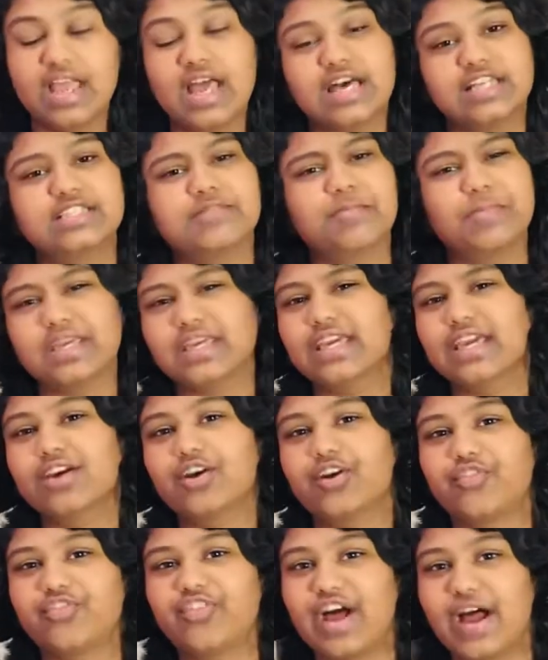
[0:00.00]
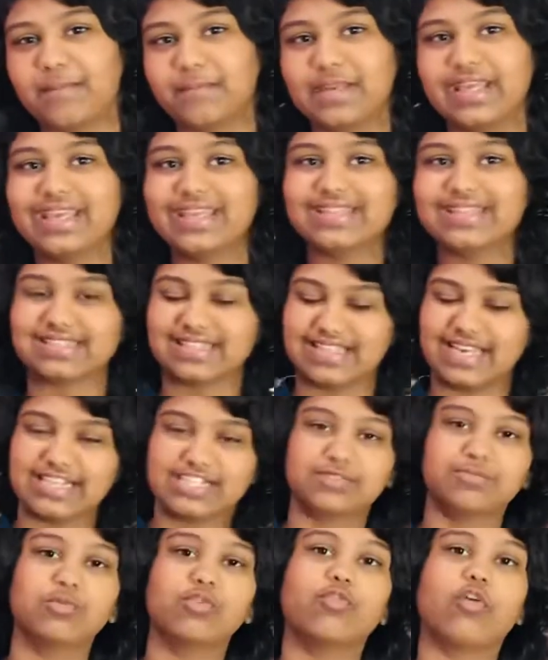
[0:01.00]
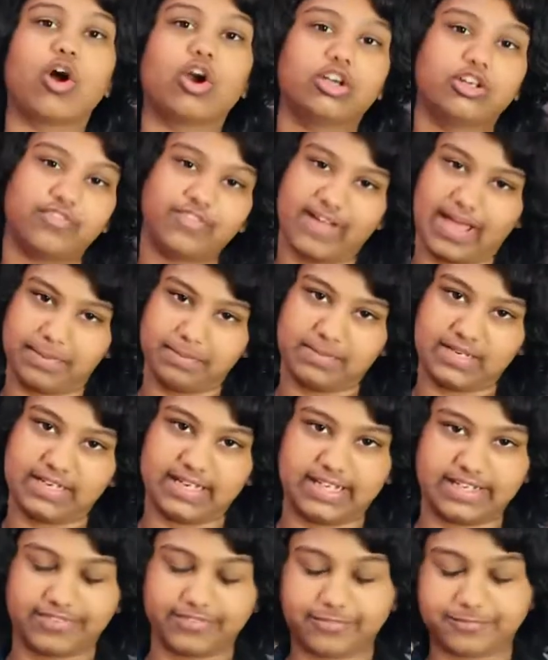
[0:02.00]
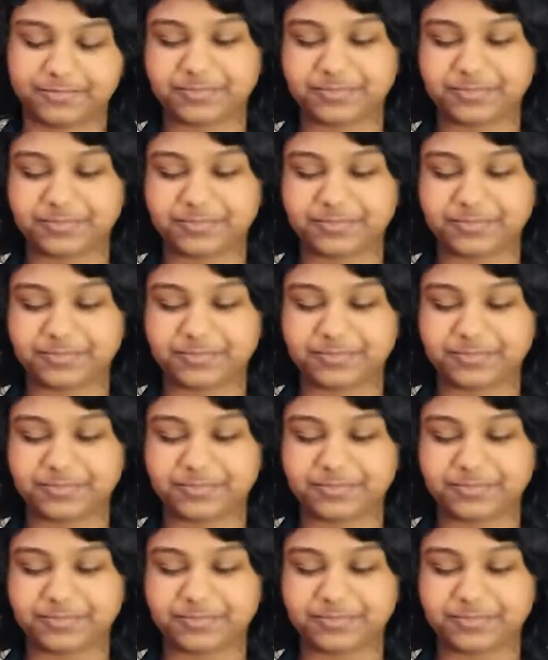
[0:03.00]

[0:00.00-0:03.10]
Speaking of family, let's move on to family life.